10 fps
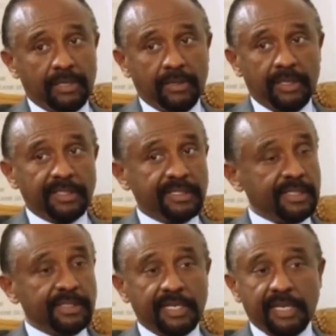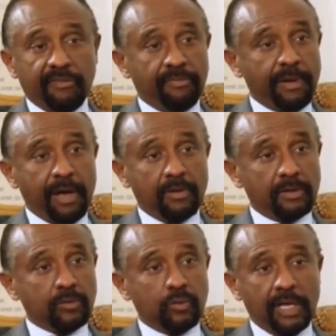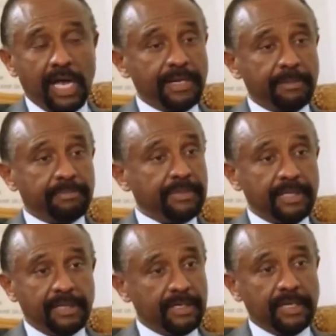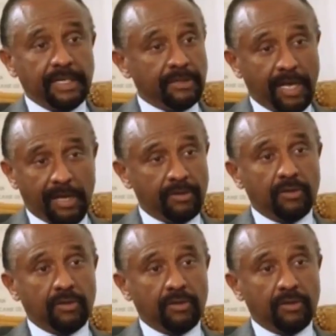This is enough power to light up the entire